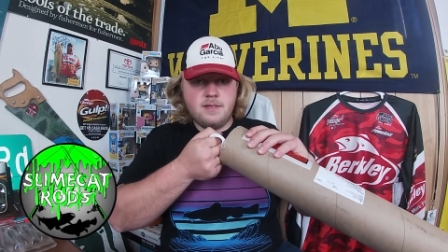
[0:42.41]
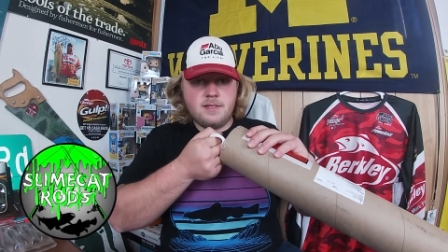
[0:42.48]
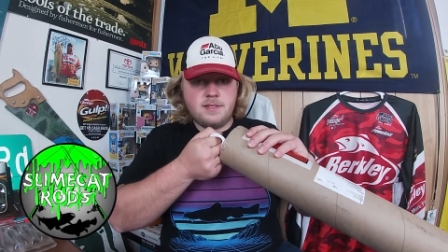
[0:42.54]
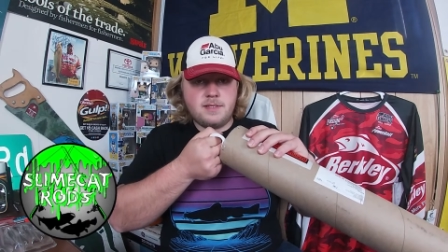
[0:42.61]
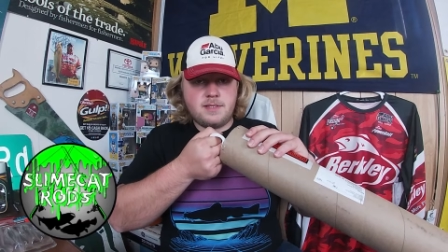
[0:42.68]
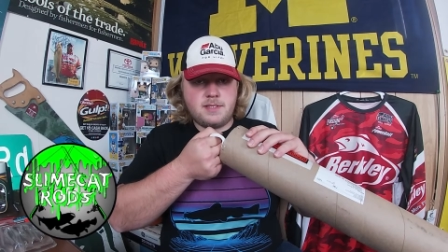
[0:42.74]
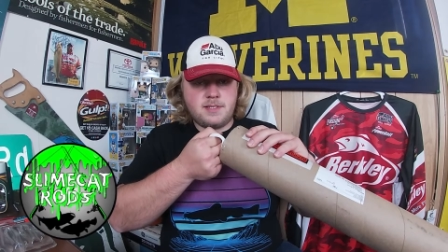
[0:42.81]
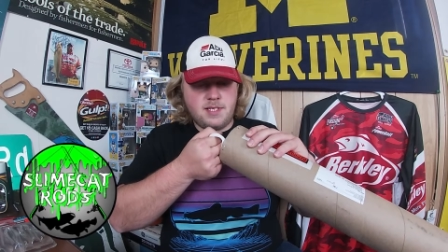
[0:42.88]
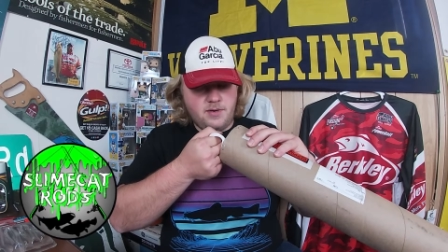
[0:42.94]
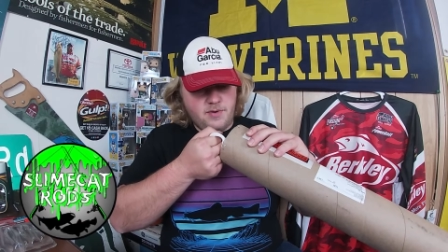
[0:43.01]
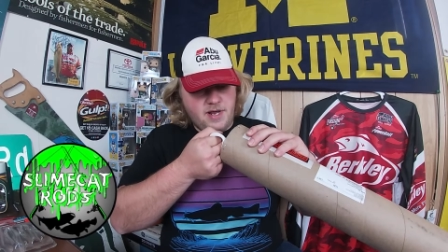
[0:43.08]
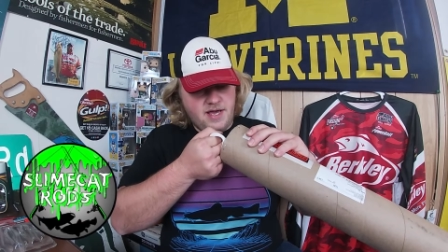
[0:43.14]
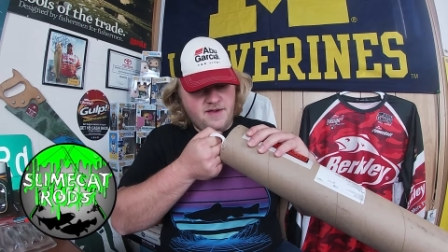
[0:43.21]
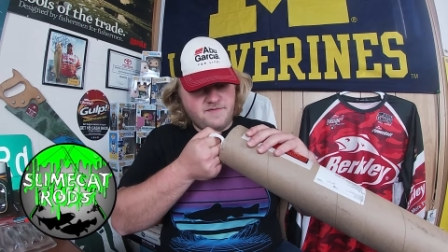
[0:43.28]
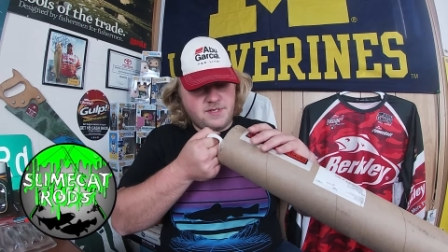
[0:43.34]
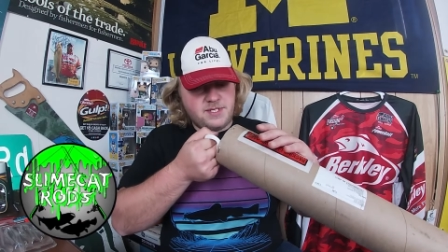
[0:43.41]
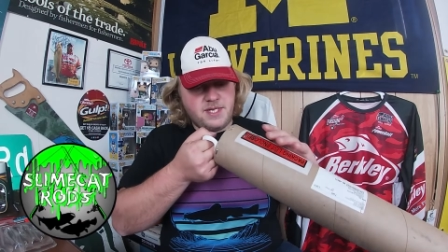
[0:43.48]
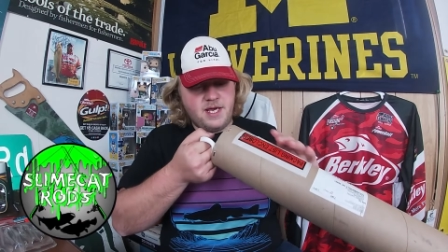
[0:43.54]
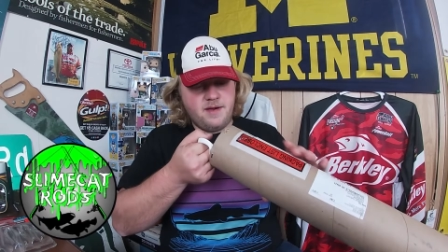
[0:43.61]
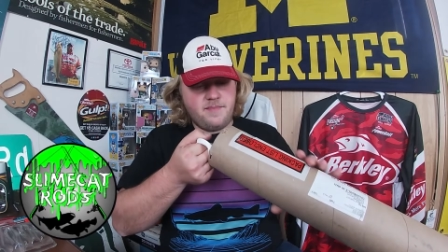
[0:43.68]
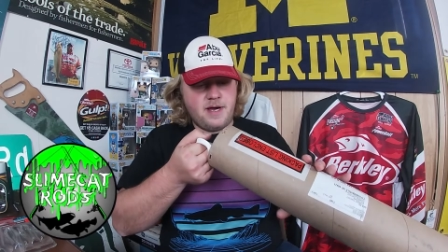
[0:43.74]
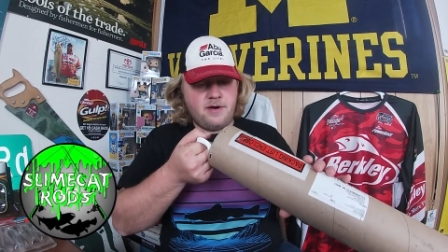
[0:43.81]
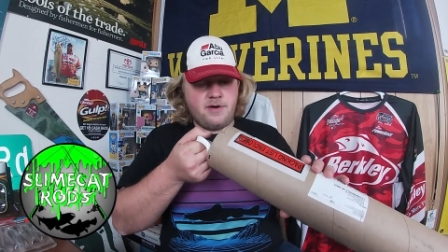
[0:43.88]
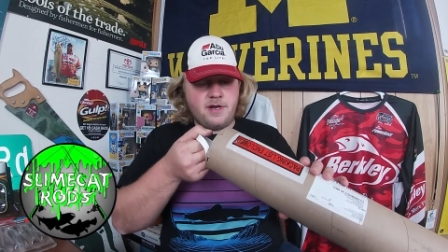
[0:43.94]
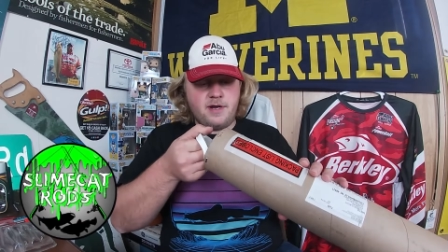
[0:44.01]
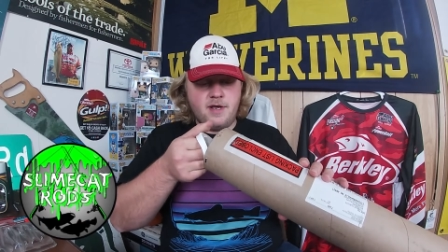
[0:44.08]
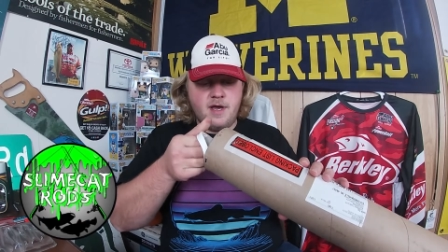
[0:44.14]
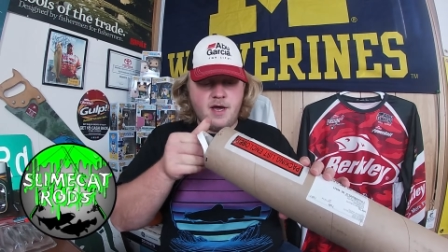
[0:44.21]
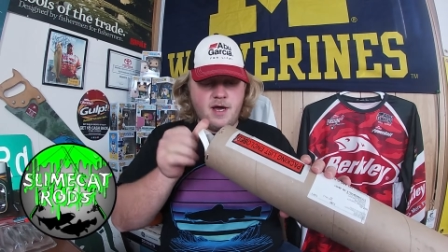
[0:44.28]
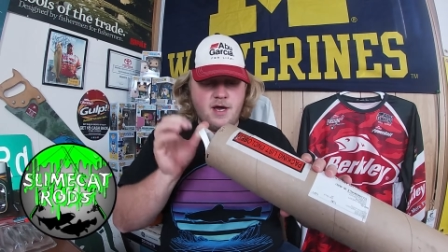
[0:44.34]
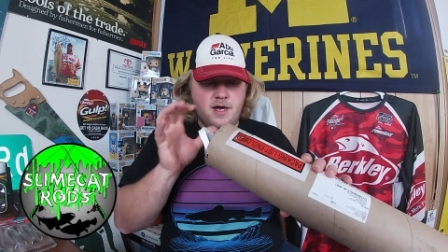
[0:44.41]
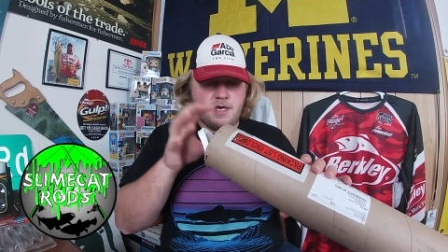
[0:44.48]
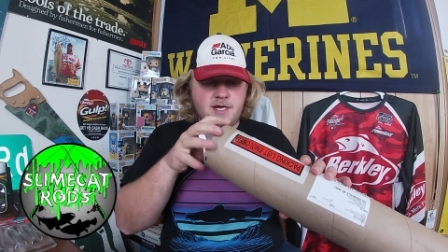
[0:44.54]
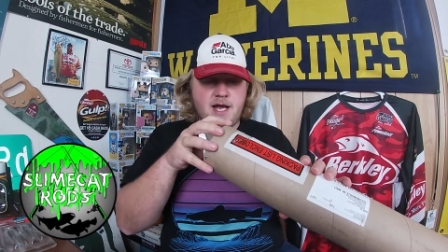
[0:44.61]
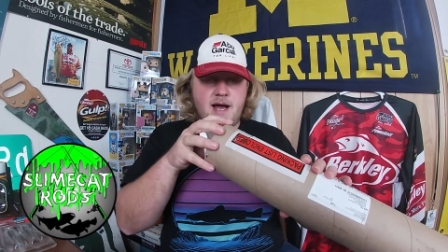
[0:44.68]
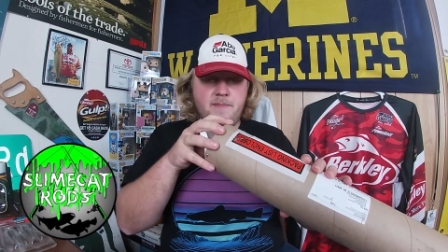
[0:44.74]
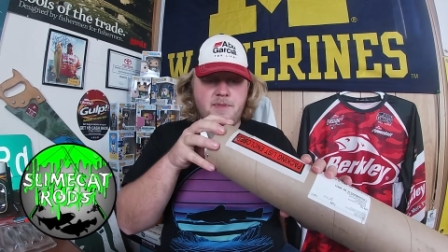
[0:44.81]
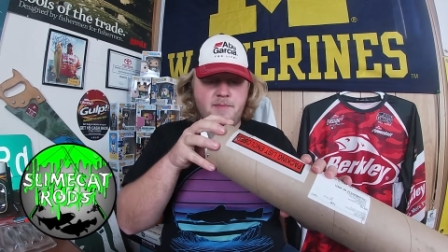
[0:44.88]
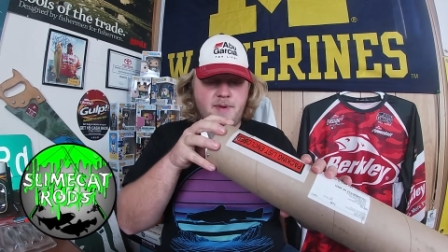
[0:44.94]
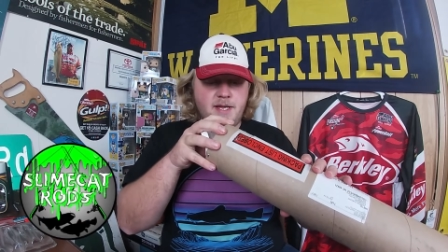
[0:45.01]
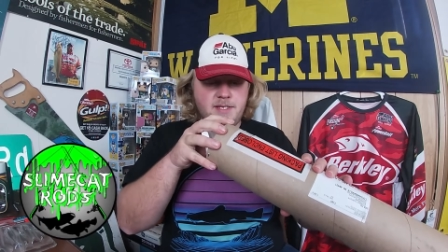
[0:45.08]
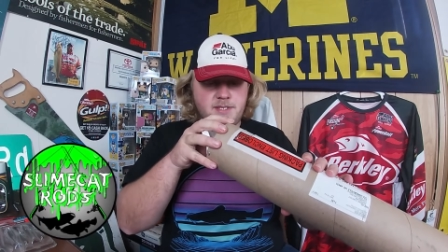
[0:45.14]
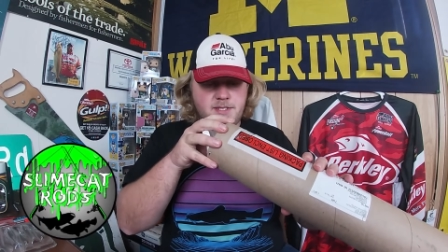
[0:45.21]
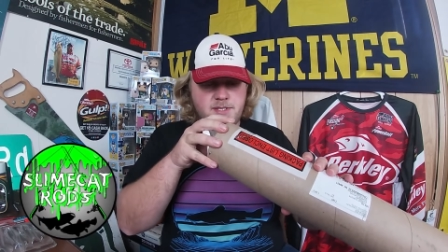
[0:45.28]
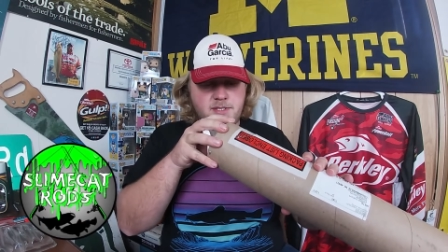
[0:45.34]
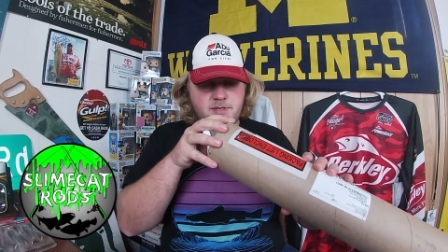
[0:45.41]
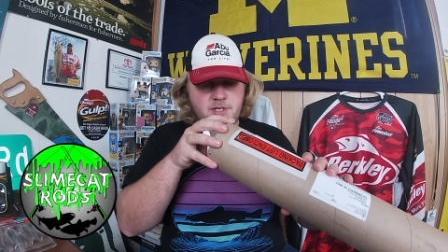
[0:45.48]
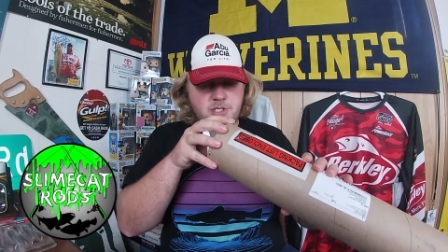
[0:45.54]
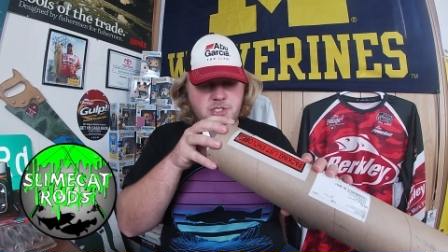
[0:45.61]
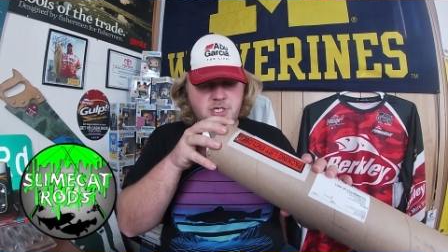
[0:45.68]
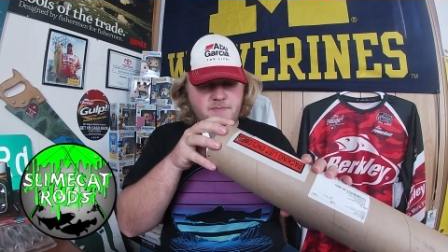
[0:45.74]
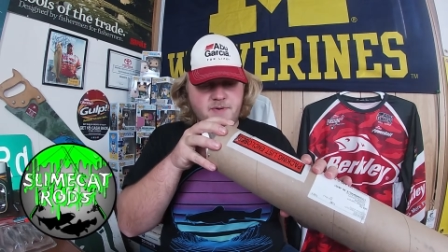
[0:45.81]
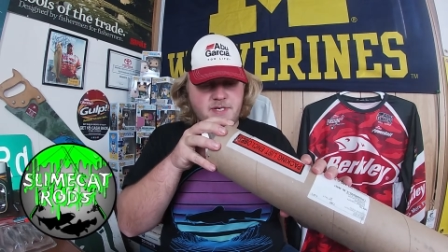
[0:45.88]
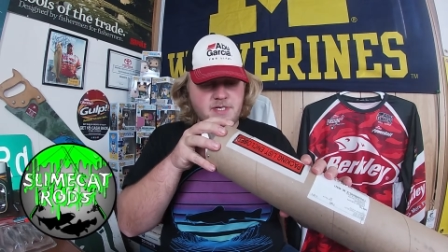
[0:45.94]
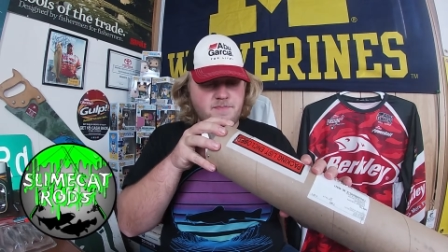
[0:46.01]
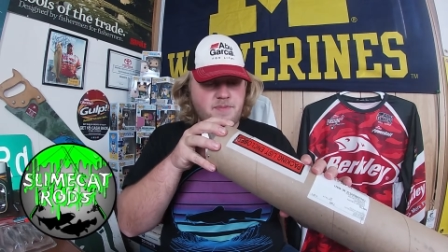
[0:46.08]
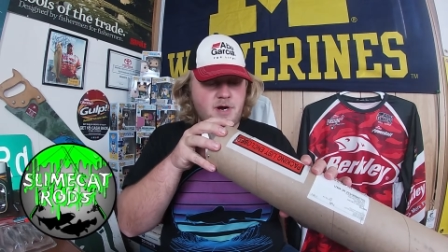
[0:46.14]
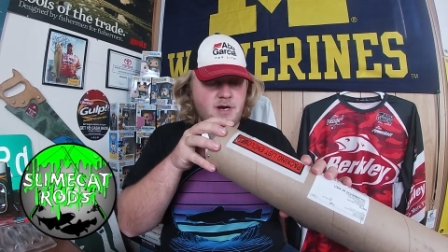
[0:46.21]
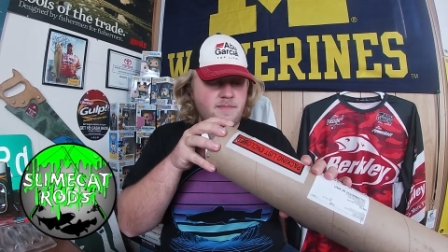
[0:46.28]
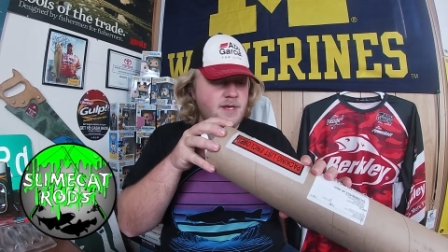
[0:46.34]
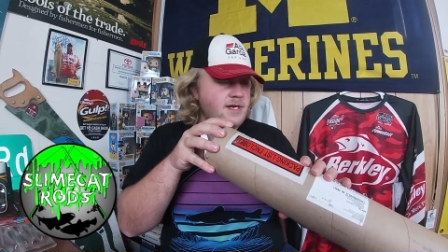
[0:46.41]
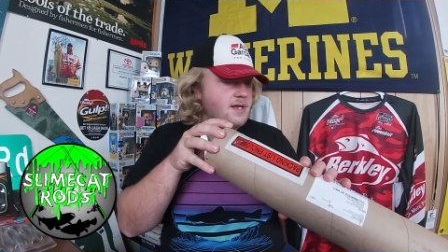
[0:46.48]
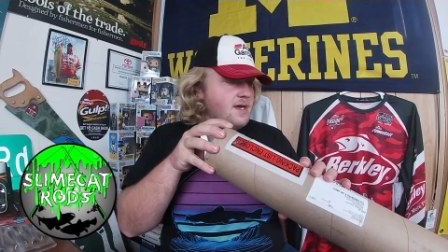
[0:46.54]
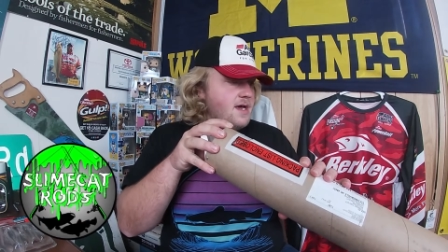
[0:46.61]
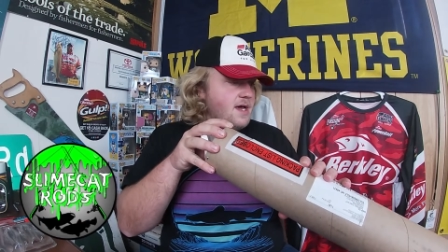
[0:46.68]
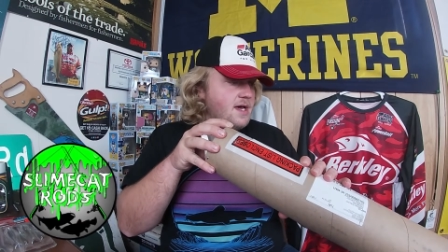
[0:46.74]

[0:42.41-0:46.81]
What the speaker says: see what I have to say about it. Compliments to the shipping department.